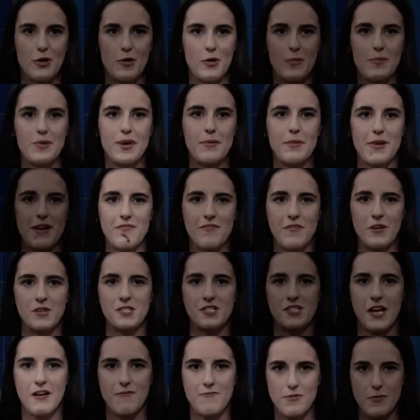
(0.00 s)
just some
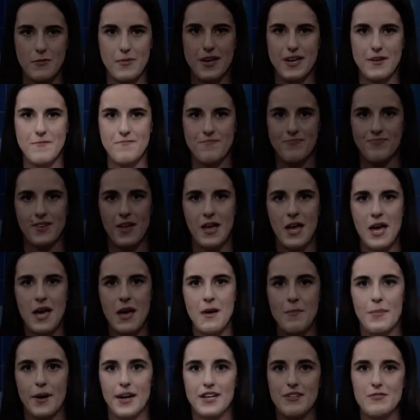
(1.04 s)
surface-level squabble, it
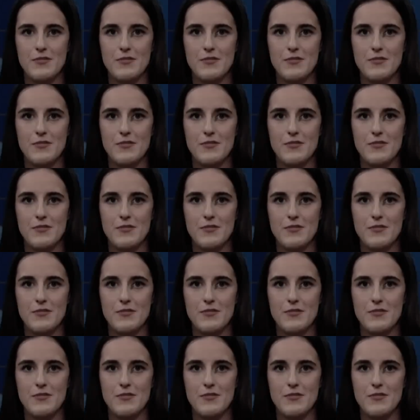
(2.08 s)
raises